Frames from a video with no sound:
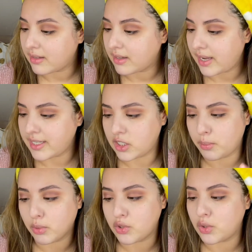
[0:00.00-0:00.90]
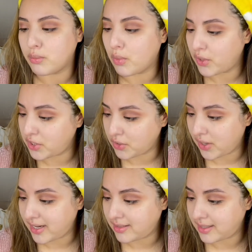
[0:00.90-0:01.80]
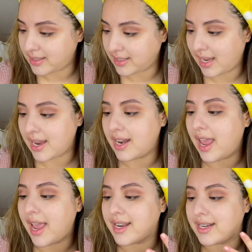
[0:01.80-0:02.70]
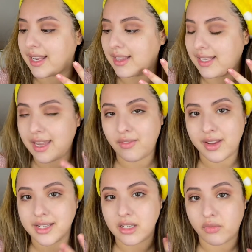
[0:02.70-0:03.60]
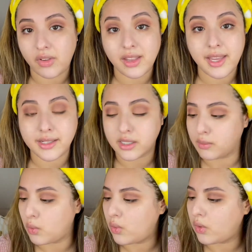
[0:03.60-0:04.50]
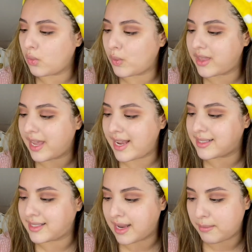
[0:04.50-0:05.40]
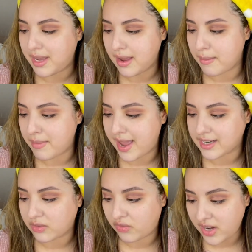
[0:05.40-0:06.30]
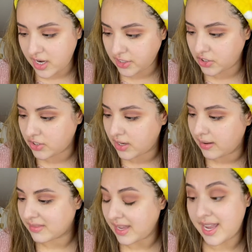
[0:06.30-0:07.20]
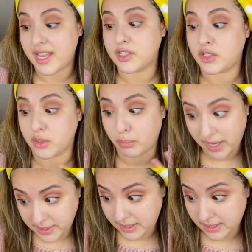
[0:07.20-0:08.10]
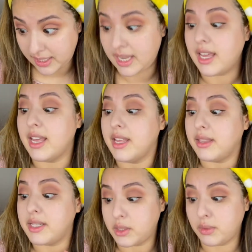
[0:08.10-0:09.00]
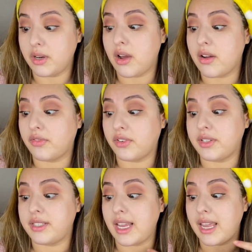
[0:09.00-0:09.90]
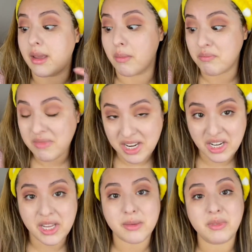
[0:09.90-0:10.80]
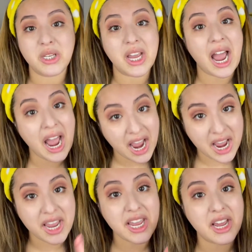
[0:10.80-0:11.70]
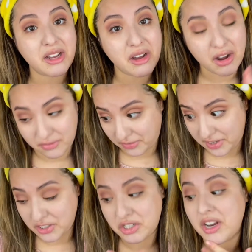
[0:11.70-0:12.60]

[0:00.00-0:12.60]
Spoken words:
It's supposed to moisturize the skin and leave it feeling smooth with a semi-matte finish. And surprisingly, this one offers a medium to high coverage,